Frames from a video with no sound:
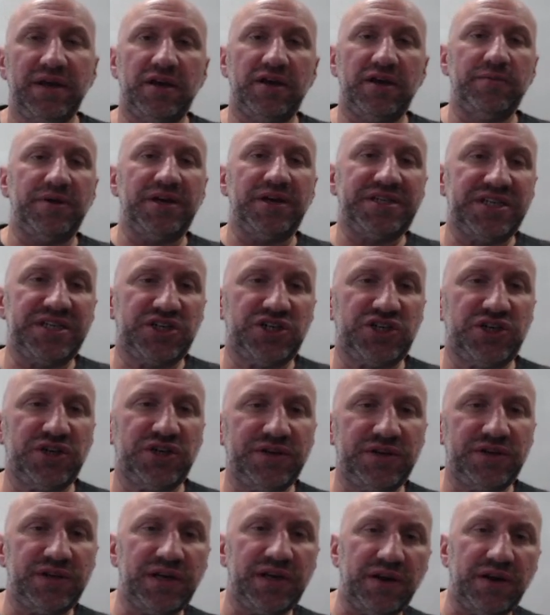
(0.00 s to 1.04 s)

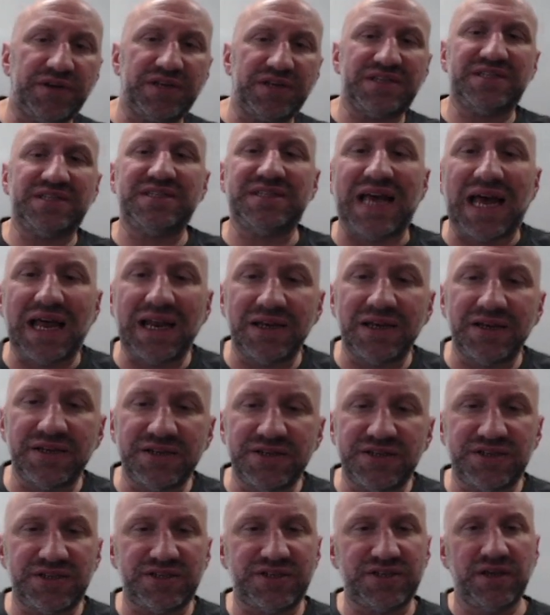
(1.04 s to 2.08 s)
addition, the
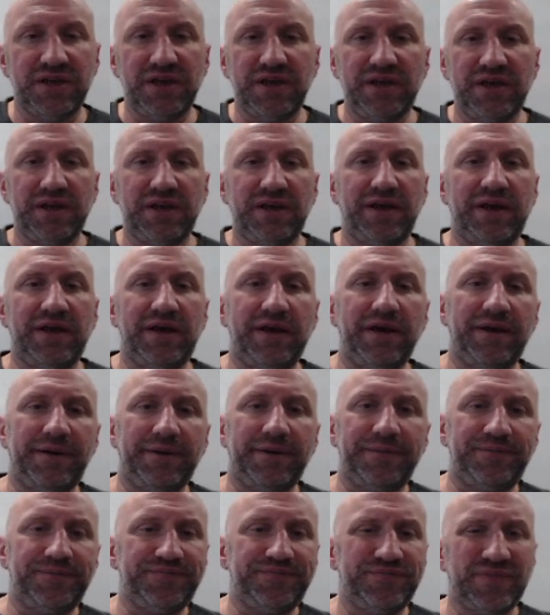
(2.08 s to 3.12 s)
salads,
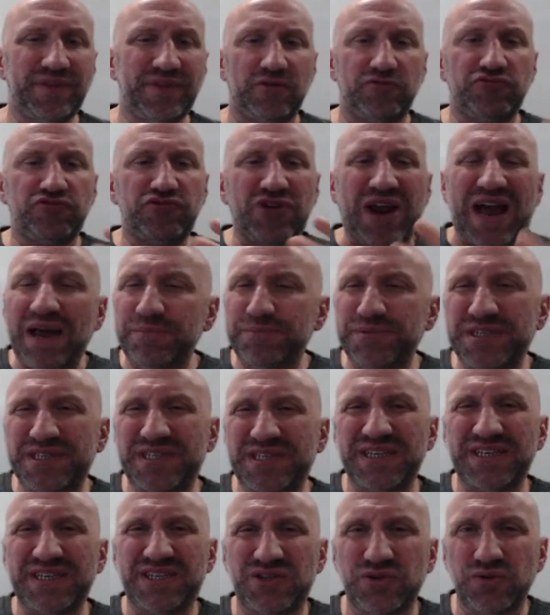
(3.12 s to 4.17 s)

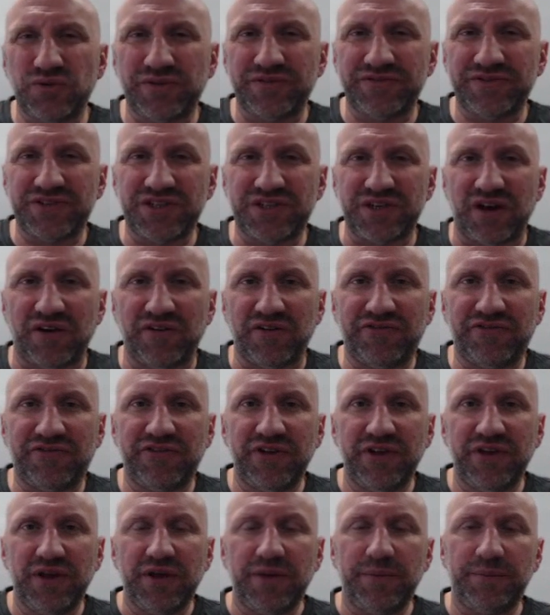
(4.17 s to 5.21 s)
wraps, this sort of stuff.
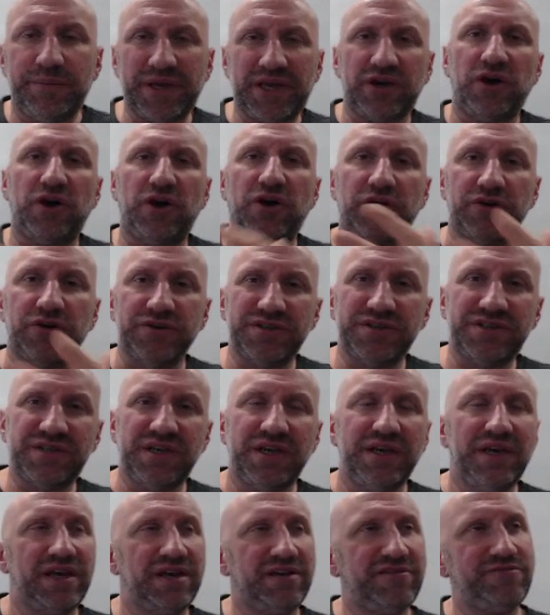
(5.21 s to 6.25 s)
Because
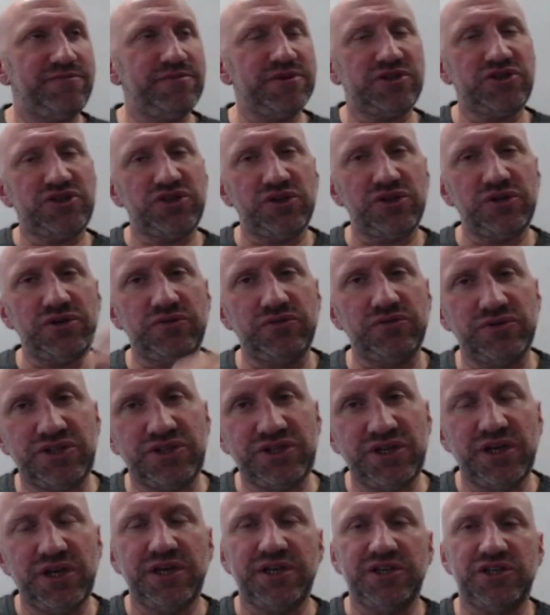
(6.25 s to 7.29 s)
if
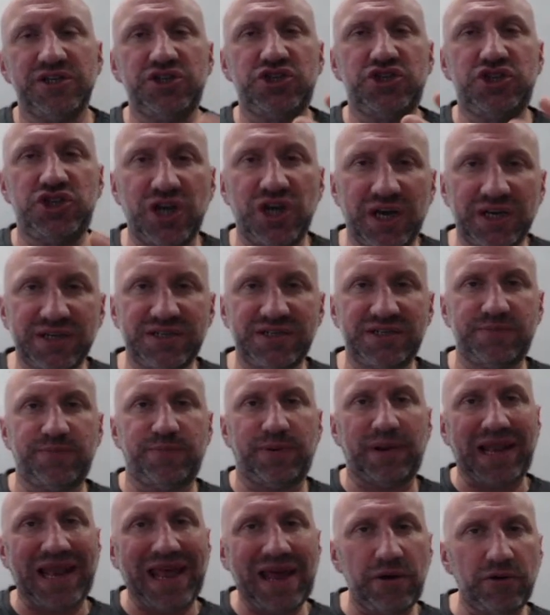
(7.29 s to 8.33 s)
McDonald's just
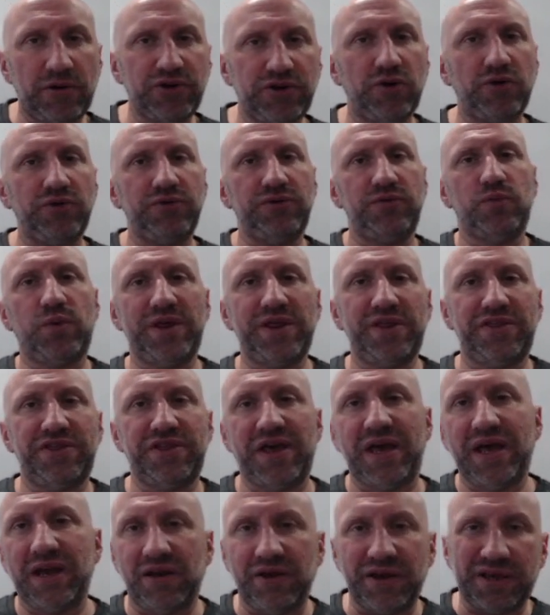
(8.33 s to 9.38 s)
ploughed on with
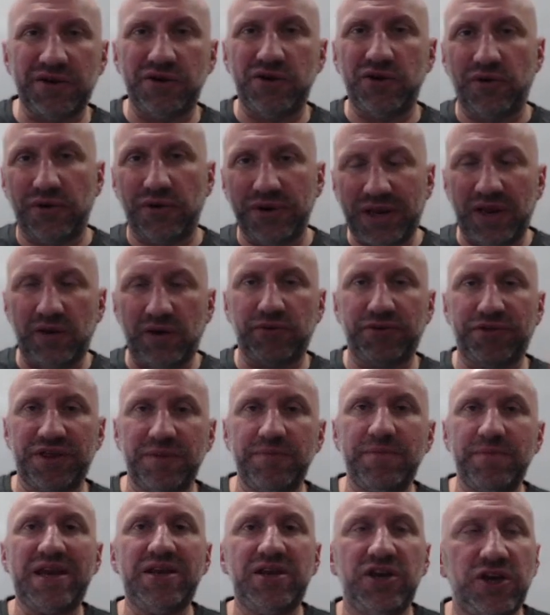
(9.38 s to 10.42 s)
their
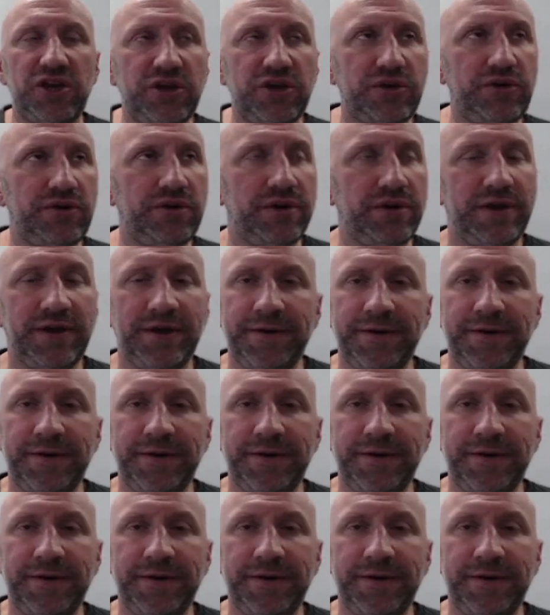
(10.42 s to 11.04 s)
non-healthy menu,